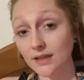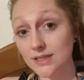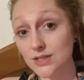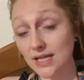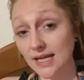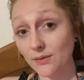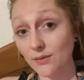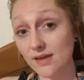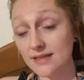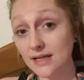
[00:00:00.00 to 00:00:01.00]
Is she here
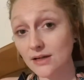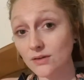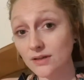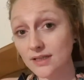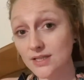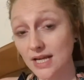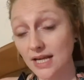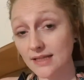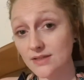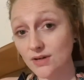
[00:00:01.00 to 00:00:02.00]
with us now? Is she
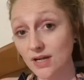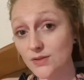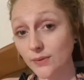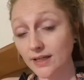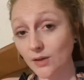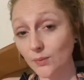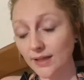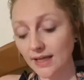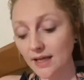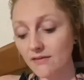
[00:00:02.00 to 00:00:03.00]
answering us? Why can't we
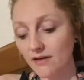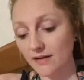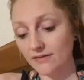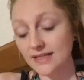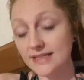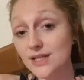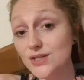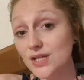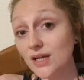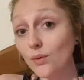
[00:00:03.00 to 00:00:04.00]
hear her? And I said,
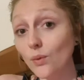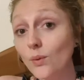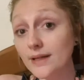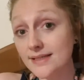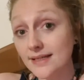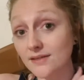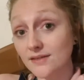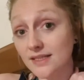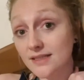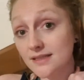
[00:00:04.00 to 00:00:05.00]
she can always hear
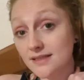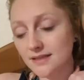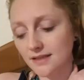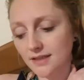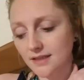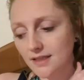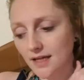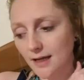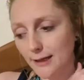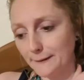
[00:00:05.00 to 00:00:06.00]
us.
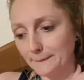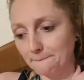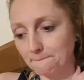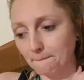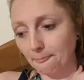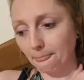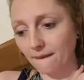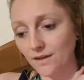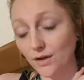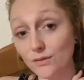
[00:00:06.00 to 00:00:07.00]
You
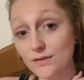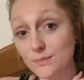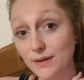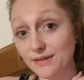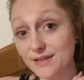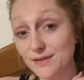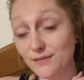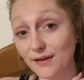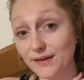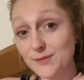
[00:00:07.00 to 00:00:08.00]
know, spirits are
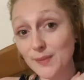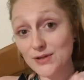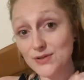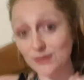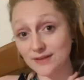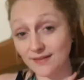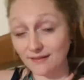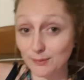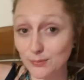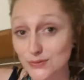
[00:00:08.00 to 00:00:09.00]
very special and
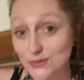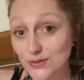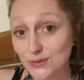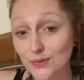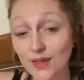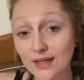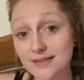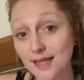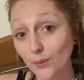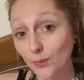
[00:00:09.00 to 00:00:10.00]
they're able to do
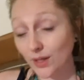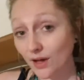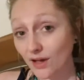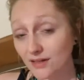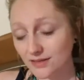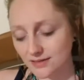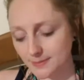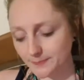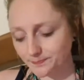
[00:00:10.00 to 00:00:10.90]
things that we can't.